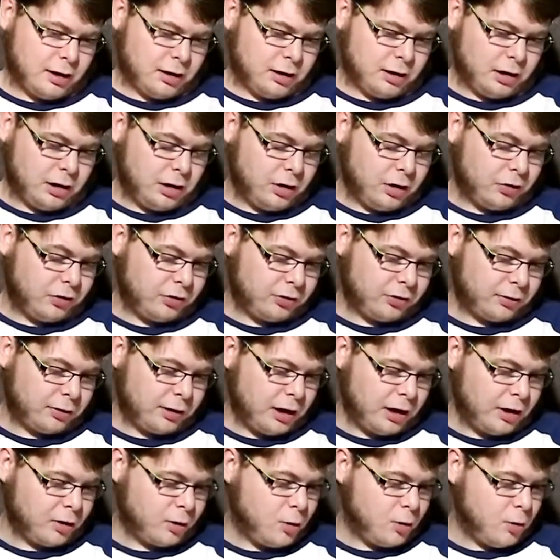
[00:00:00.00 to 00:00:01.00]
It is
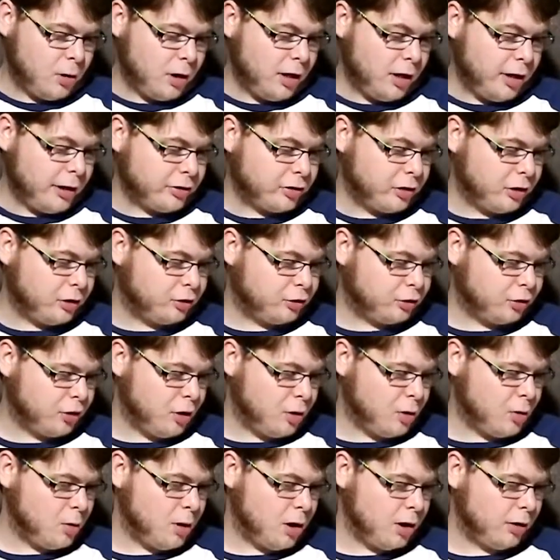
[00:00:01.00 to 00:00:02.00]
kind of cool. I like they
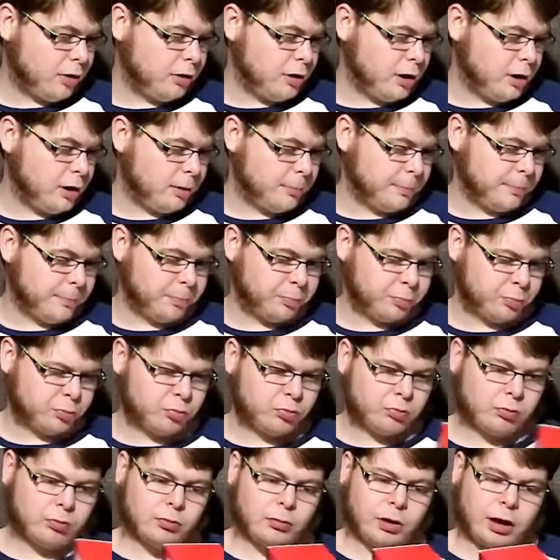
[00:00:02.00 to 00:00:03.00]
show on I
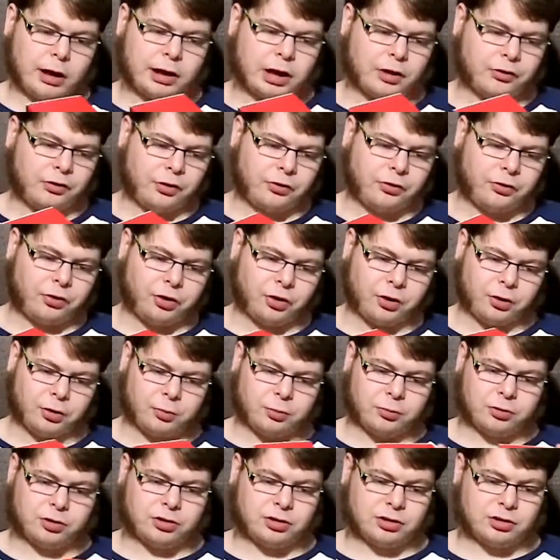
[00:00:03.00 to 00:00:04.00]
guess it's the
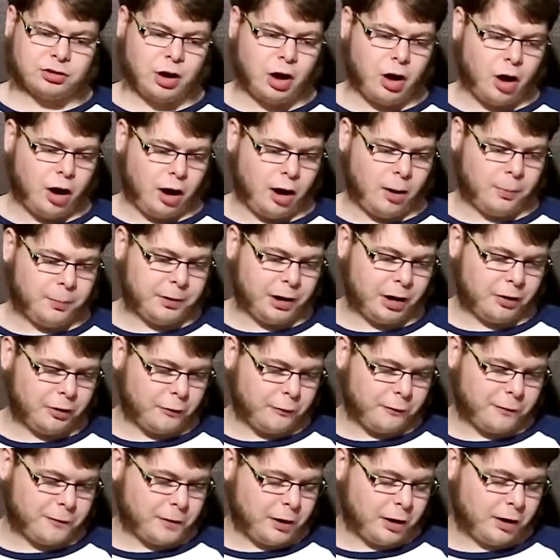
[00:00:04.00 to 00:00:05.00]
top, not the
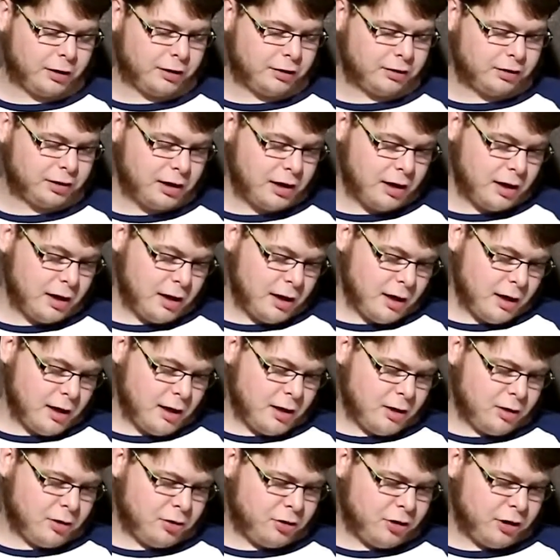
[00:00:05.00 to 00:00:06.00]
front.
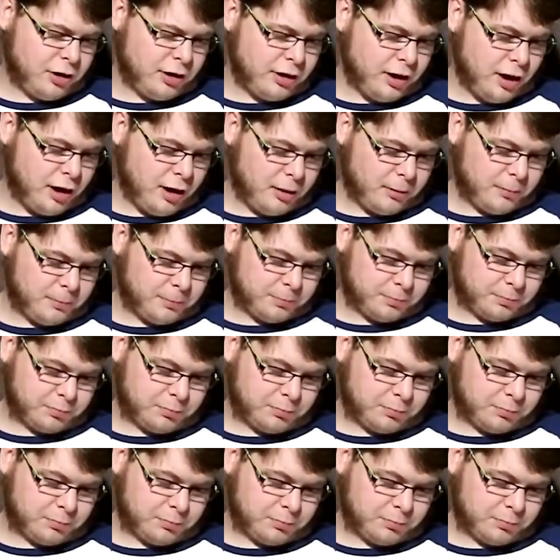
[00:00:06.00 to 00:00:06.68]
The